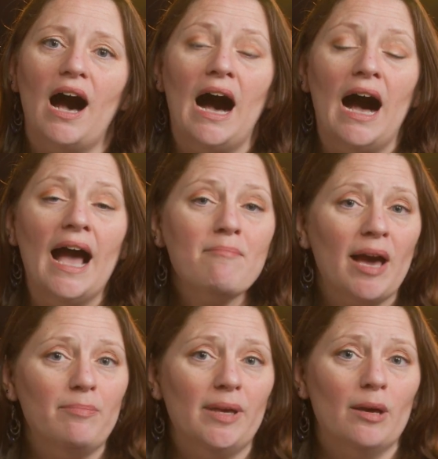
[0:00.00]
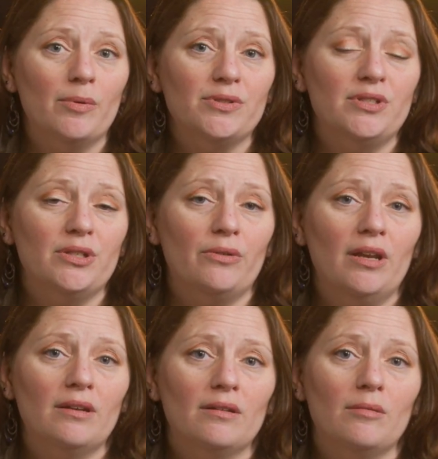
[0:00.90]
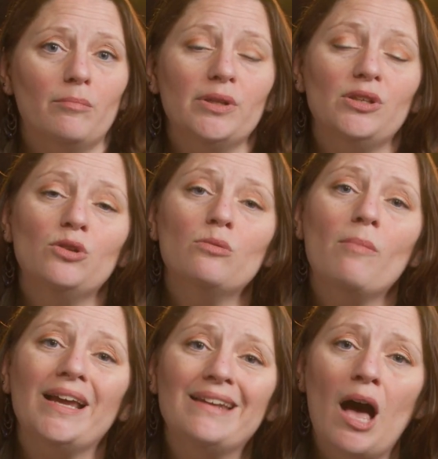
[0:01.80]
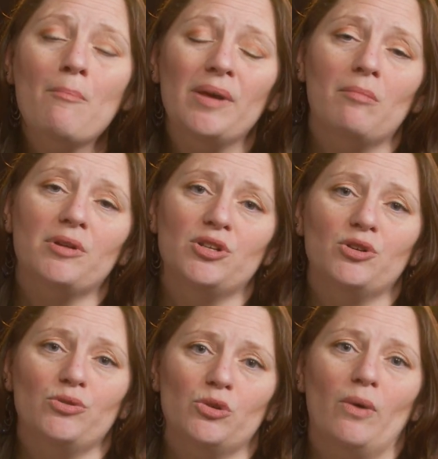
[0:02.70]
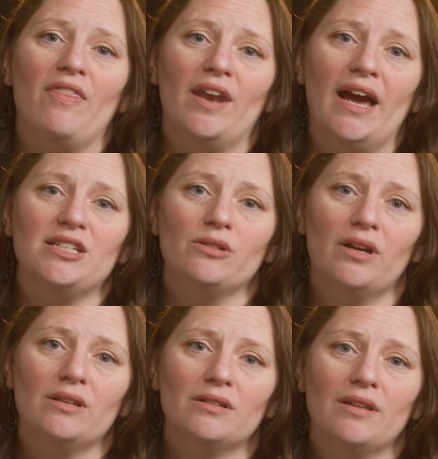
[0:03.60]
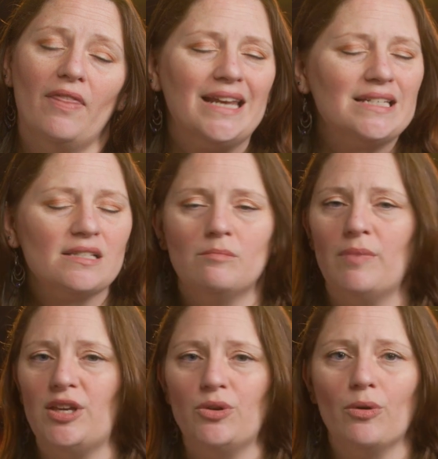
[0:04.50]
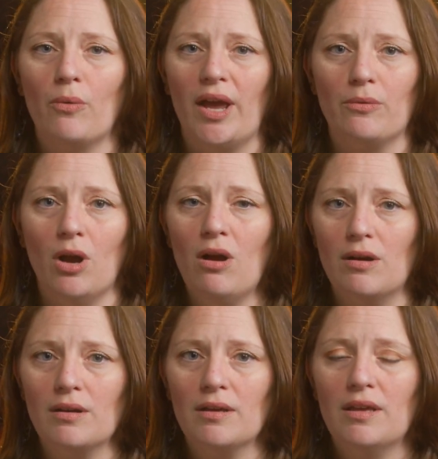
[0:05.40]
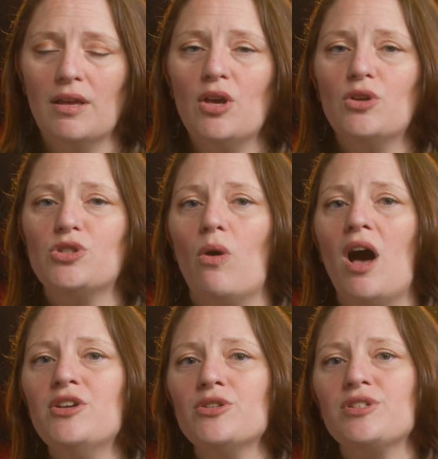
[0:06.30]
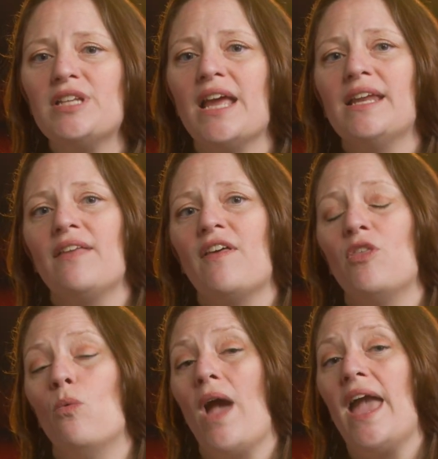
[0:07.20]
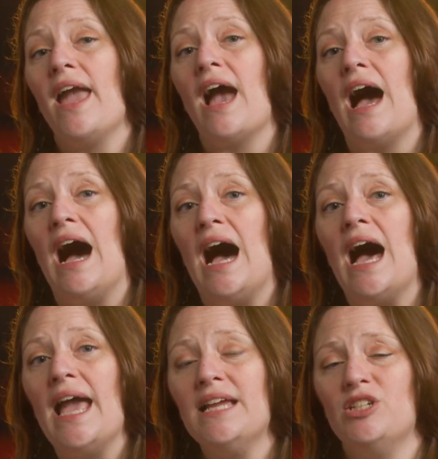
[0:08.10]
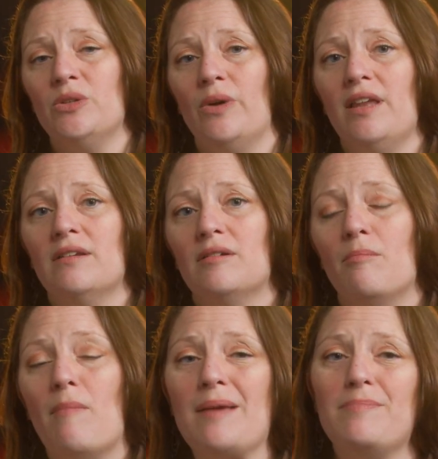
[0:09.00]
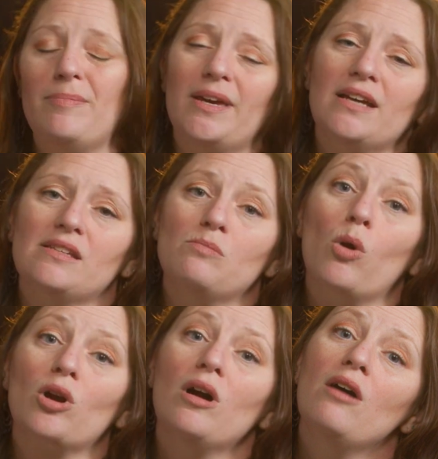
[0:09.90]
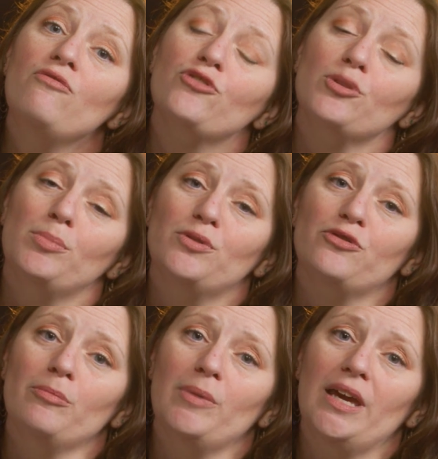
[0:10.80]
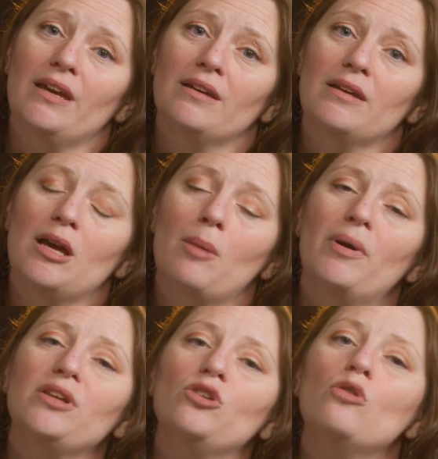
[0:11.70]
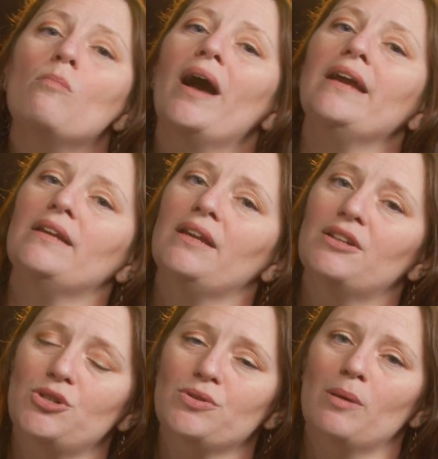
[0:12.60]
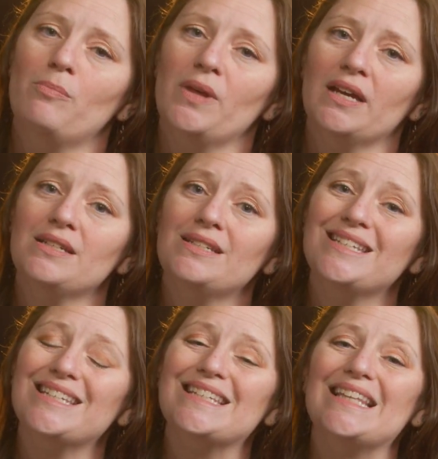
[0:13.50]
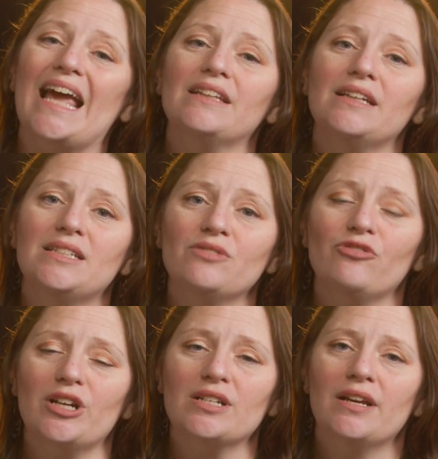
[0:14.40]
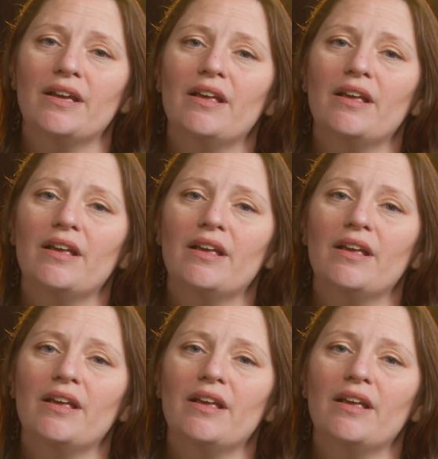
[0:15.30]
I might be able to do it, but you might not be able to do it the way that I do it. That doesn't make your way wrong. So understanding that the way I do it might be because it's more comfortable for me, but you might need to do something slightly different.